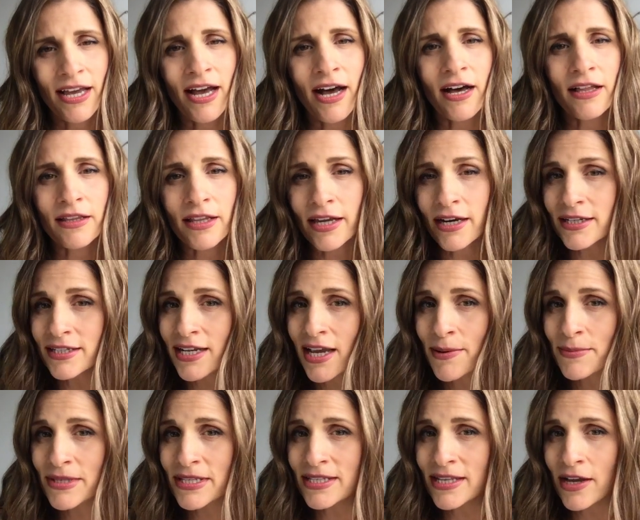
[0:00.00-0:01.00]
A lot of
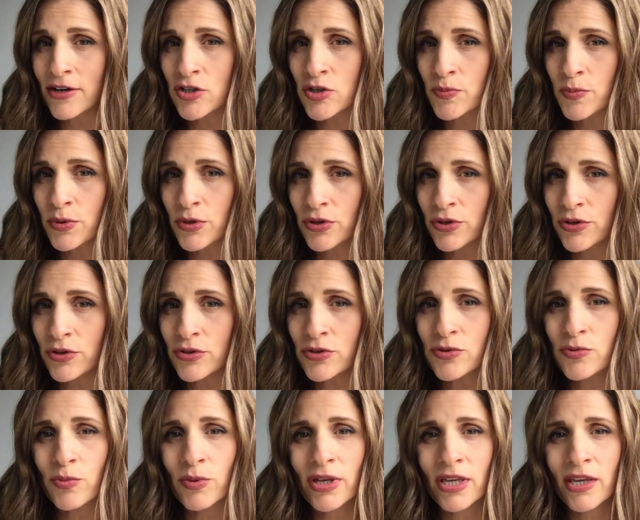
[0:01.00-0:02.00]
times as
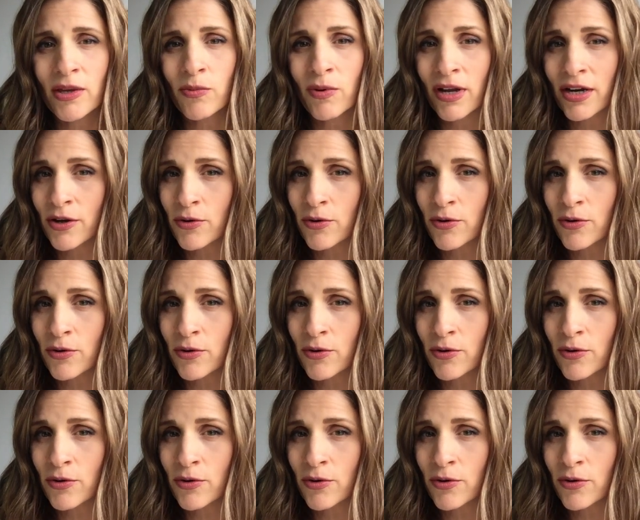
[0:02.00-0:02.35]
entrepreneurs, we want